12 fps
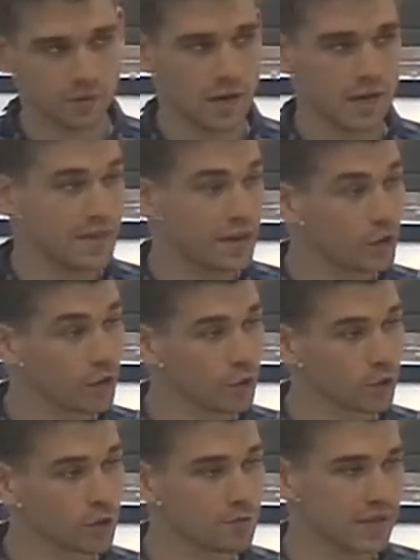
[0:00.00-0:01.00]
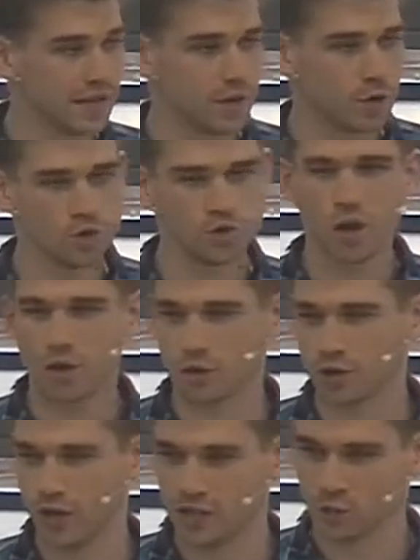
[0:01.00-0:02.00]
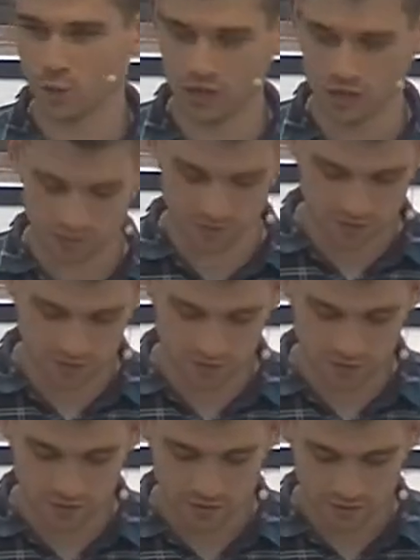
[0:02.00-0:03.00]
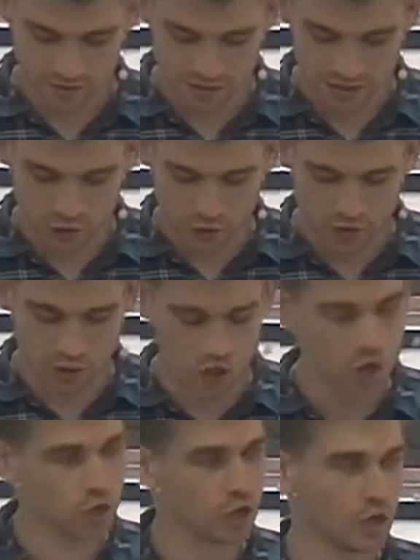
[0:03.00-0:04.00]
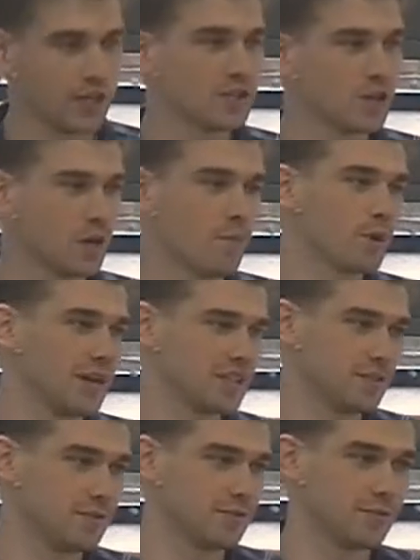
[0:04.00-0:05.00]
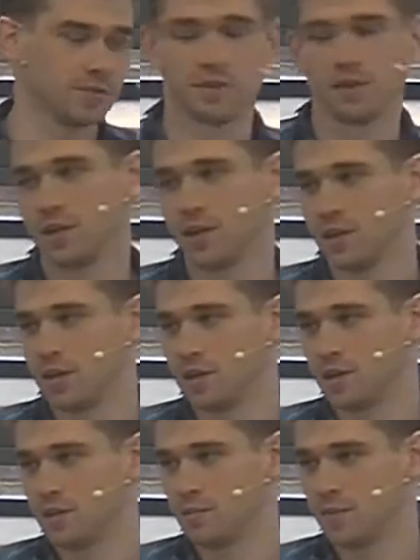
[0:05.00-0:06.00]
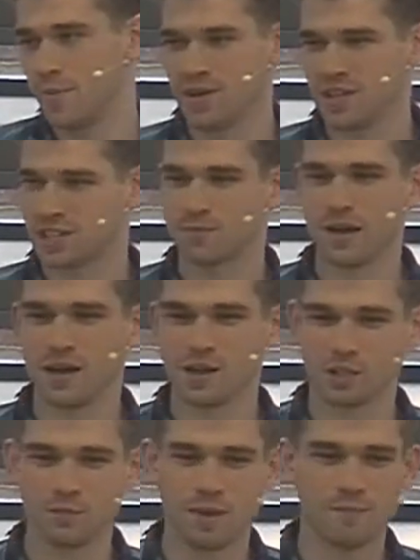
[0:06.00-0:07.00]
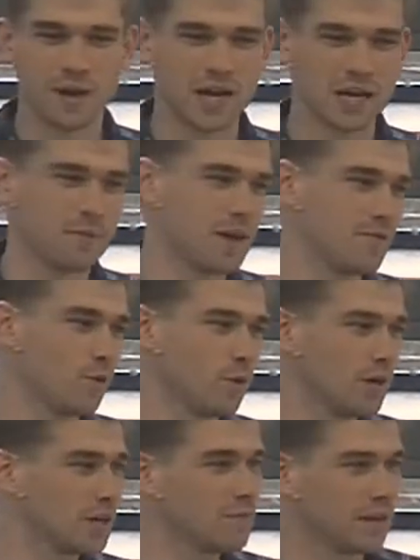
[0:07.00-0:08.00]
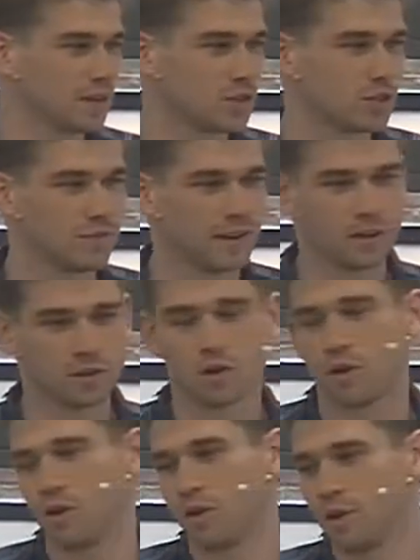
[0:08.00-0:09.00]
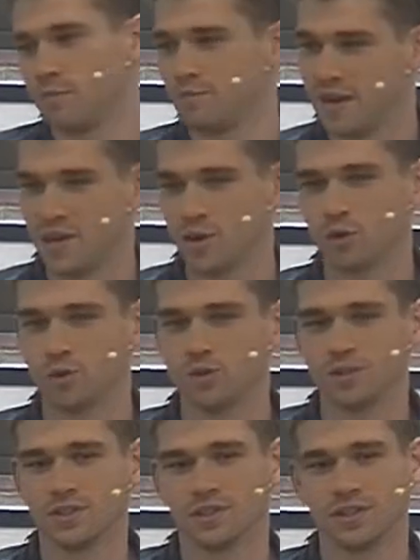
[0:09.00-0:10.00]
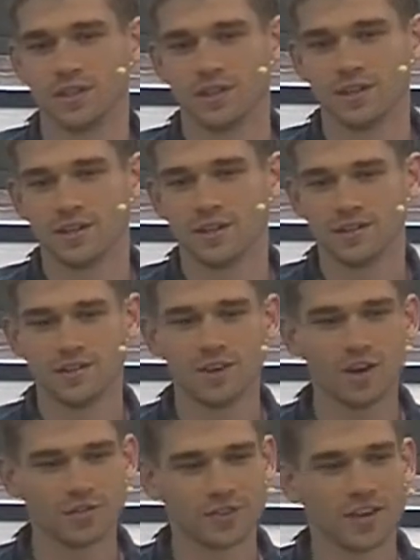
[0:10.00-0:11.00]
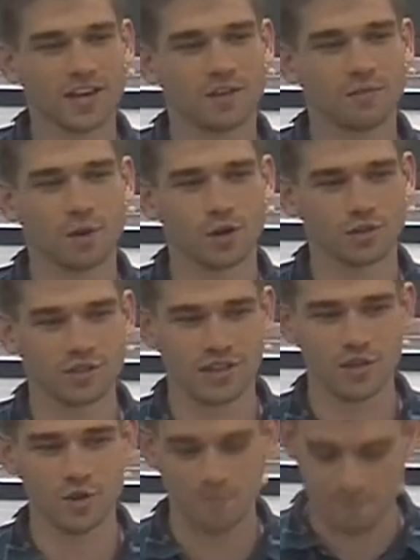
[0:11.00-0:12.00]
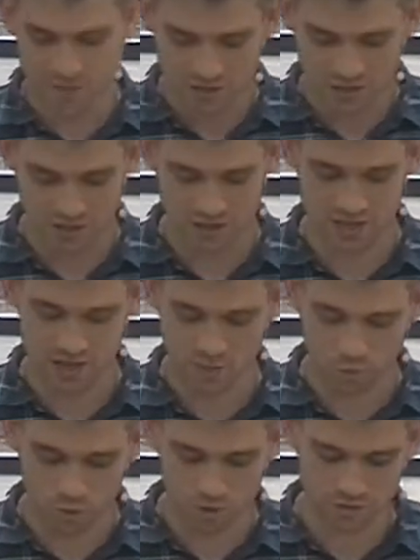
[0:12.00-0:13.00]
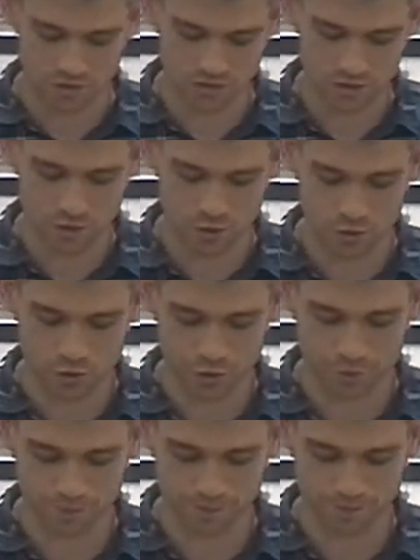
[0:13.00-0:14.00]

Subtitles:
And then another one comes in who's not dressed well. He doesn't look good. He's not impressive. Maybe his smell's a bit bad, a bit of a weird mixture of alcohol and BO. Not the kind of person that you immediately want to go to.